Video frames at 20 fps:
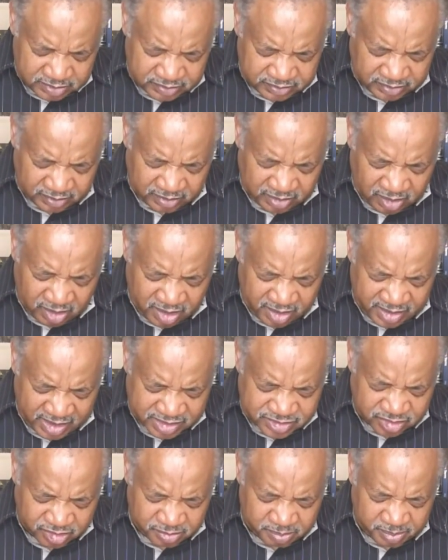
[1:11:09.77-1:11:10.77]
So, Lord,
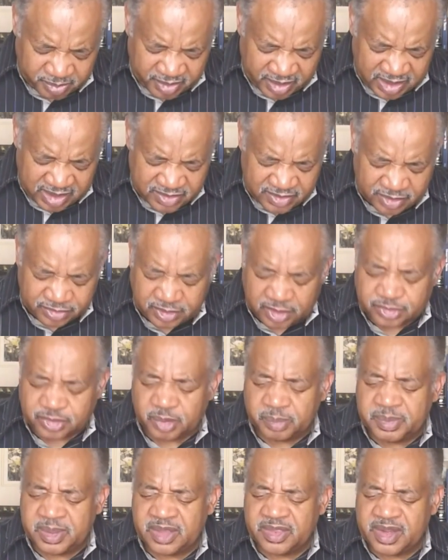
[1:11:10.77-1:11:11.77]
I just pray that this
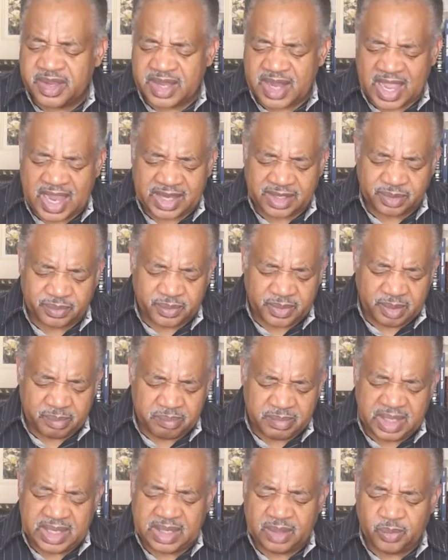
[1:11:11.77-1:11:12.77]
will be the night where
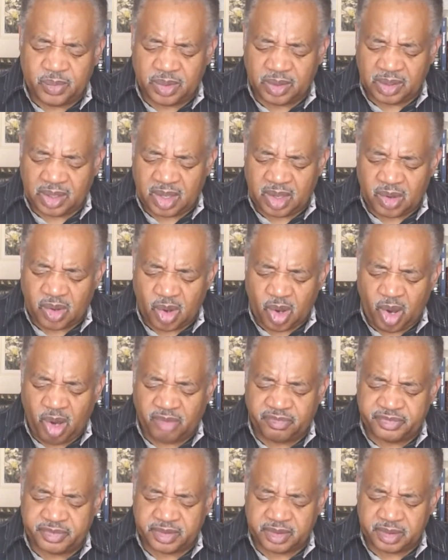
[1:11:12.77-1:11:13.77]
many will
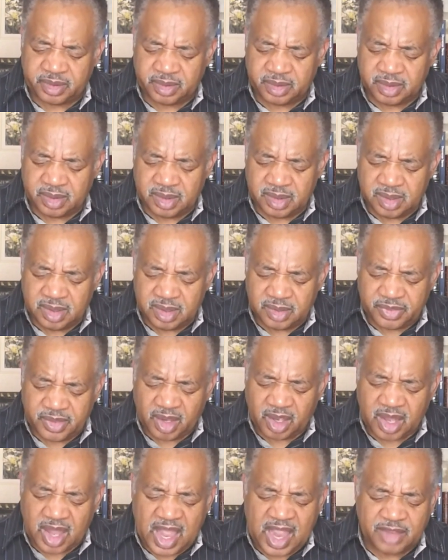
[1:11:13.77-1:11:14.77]
offer
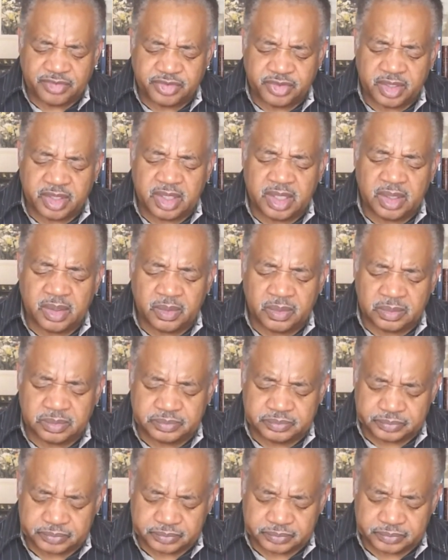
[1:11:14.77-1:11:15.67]
their lives to you,